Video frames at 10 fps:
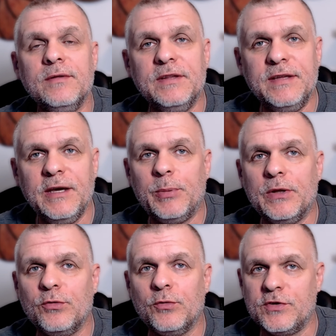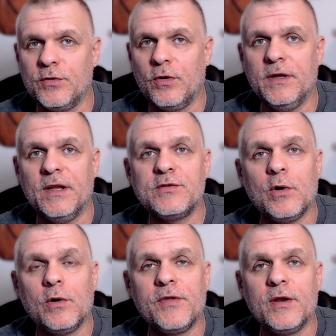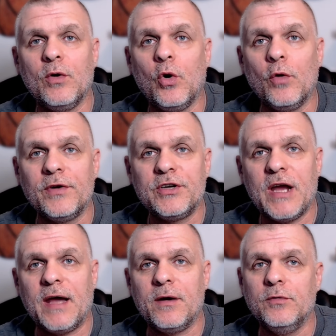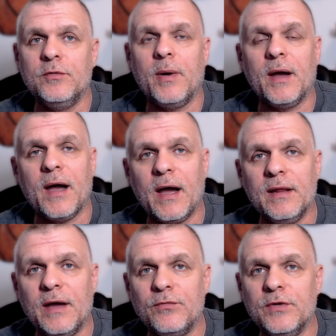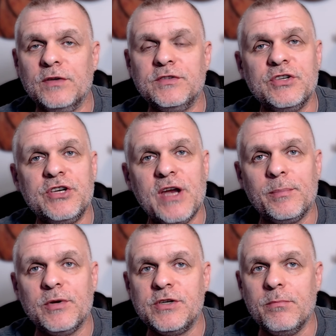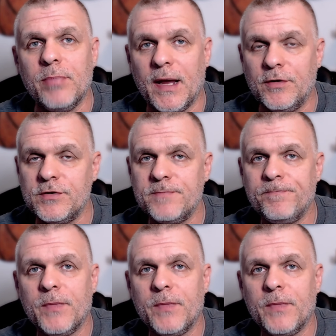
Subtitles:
deep into a story that's often overshadowed by highlight reels and championship banners.